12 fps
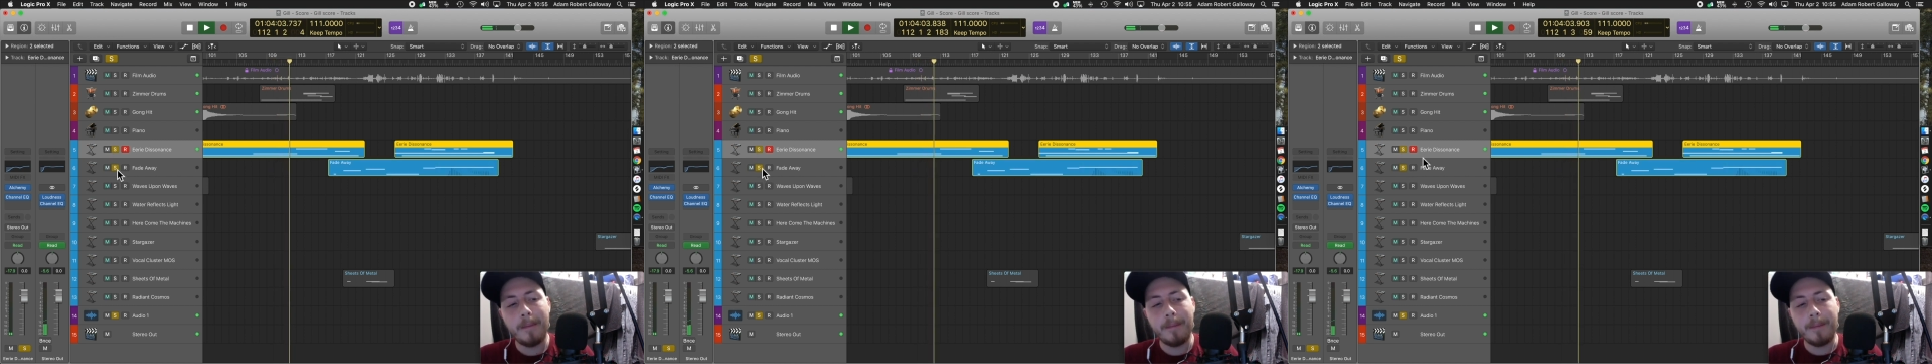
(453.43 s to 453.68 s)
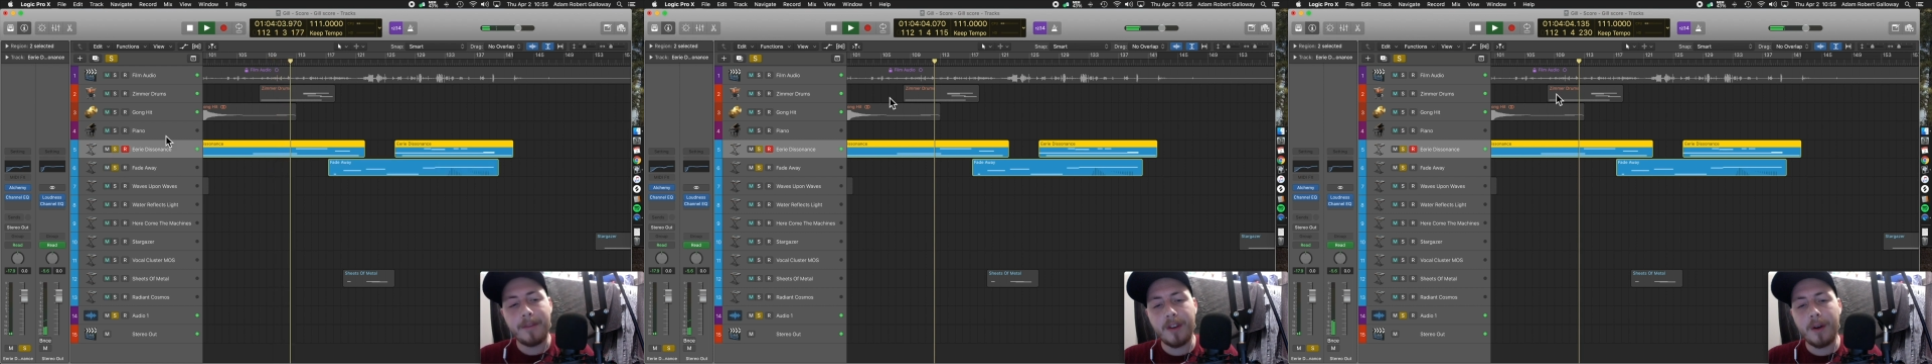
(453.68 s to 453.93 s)

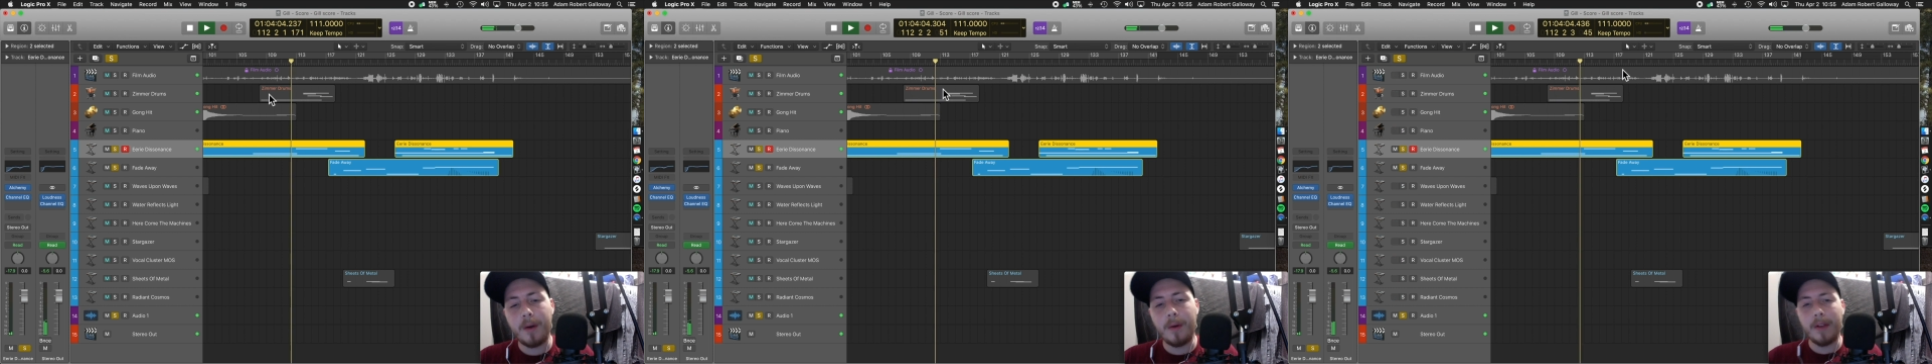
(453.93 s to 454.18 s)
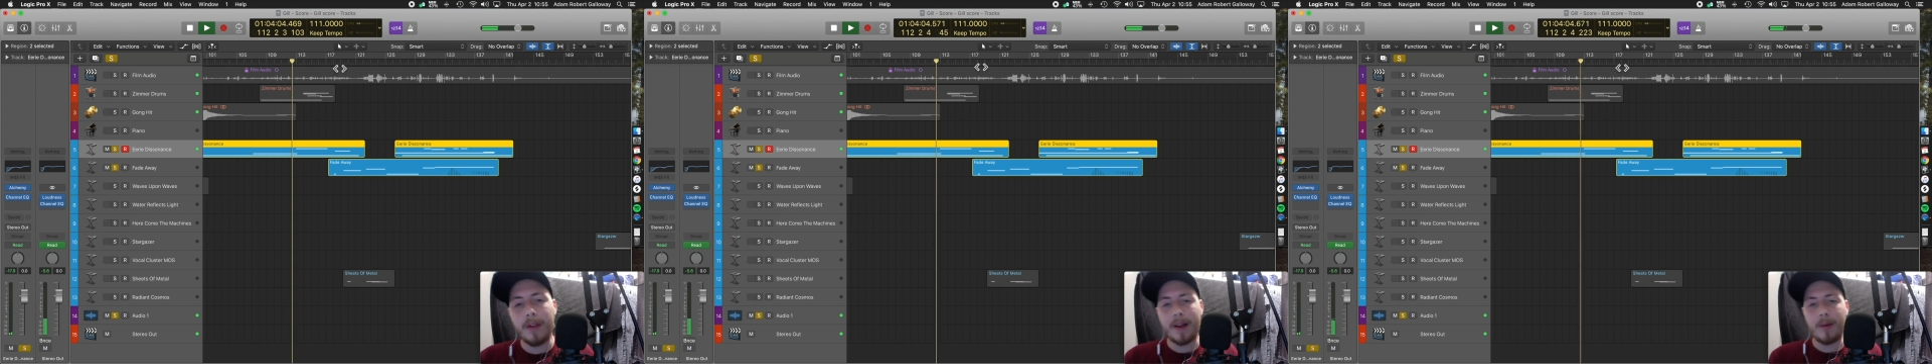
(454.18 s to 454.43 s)
So
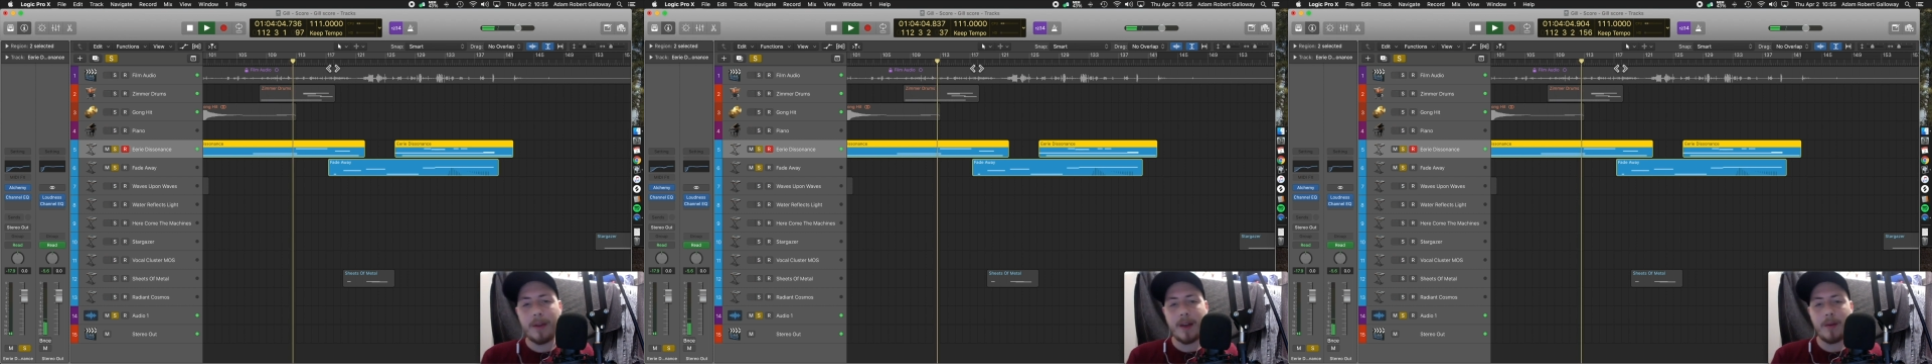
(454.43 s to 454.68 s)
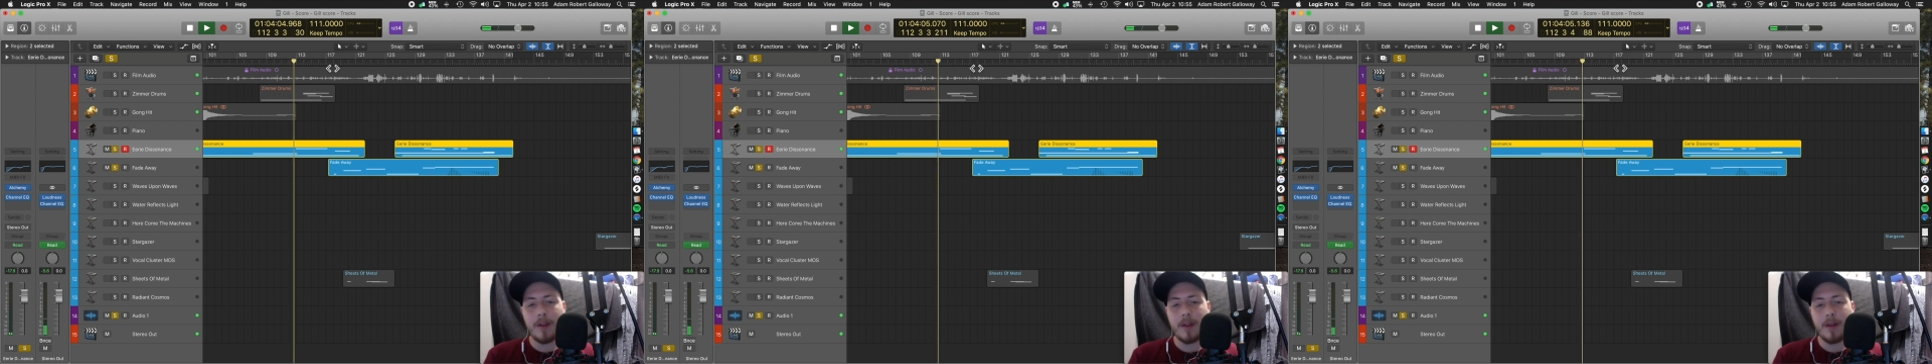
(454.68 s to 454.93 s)
like
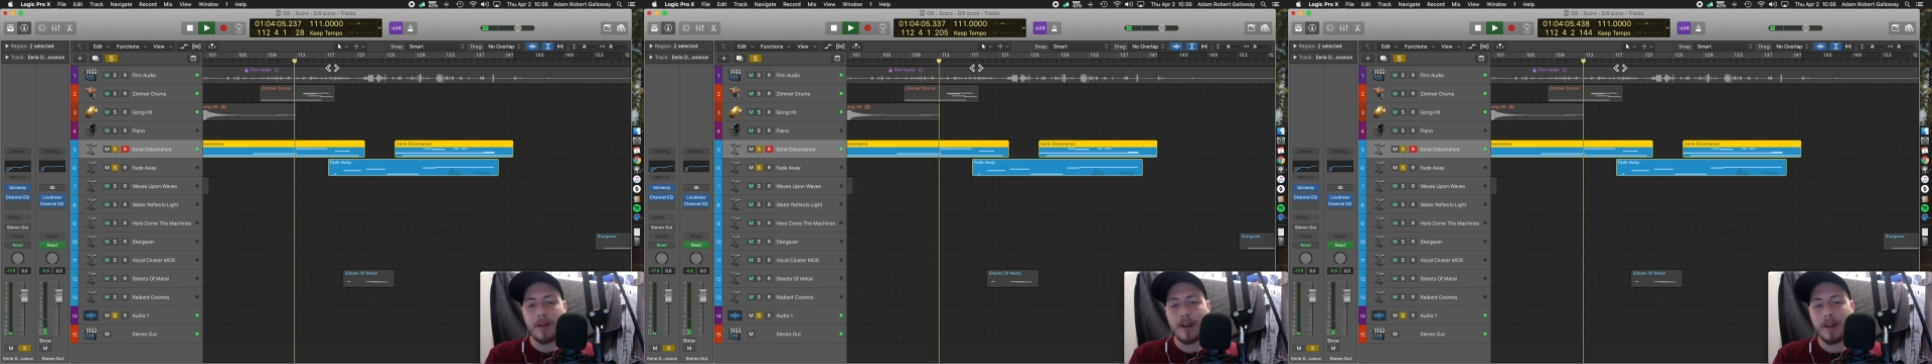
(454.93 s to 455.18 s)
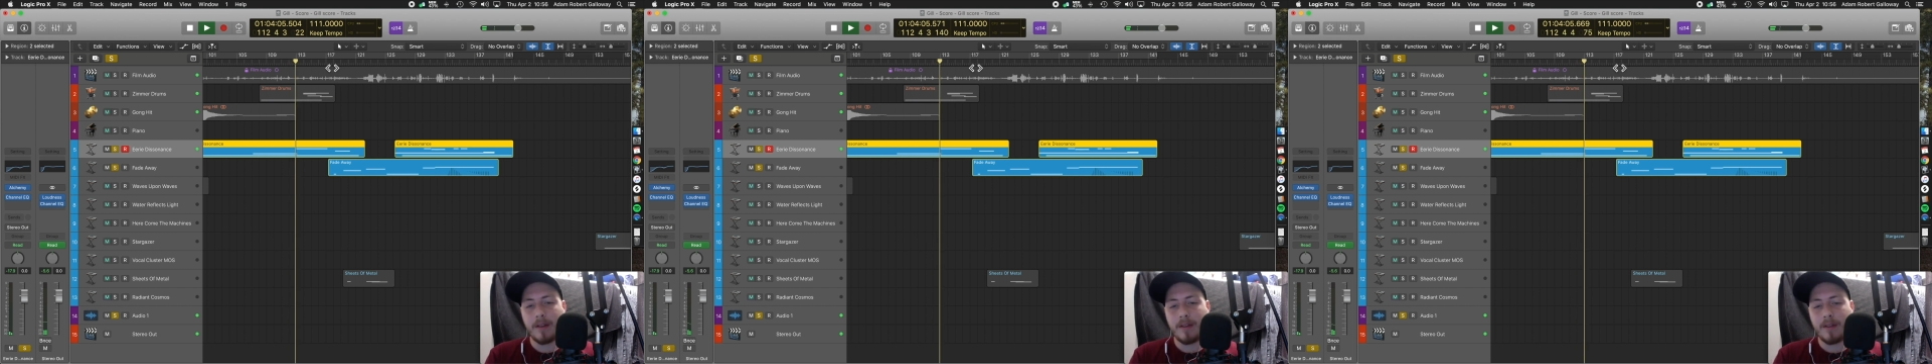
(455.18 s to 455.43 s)
when you
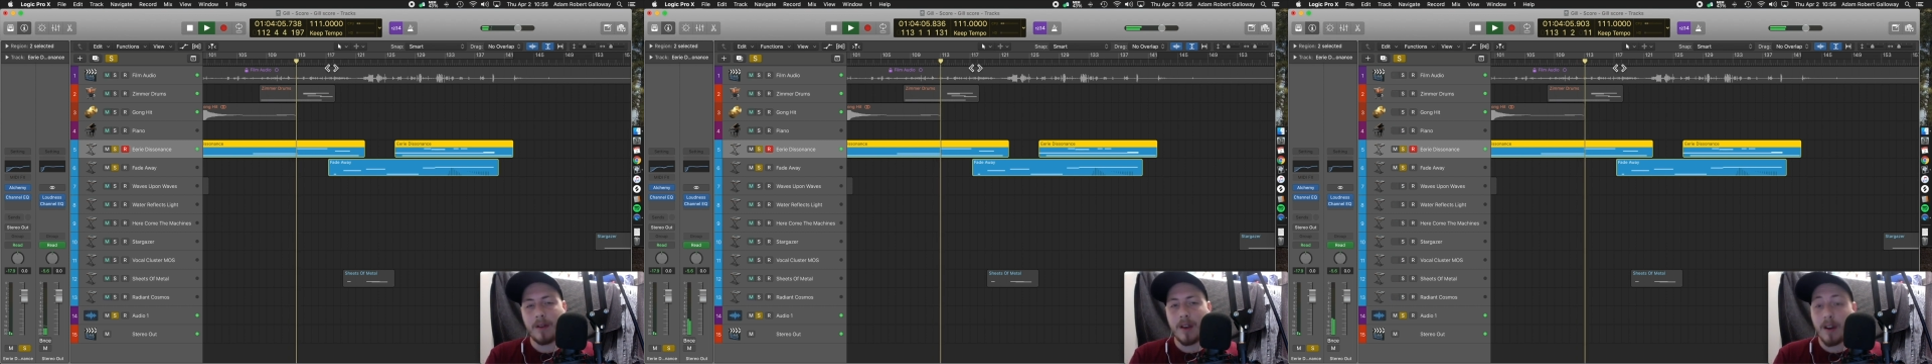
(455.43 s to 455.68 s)
hear them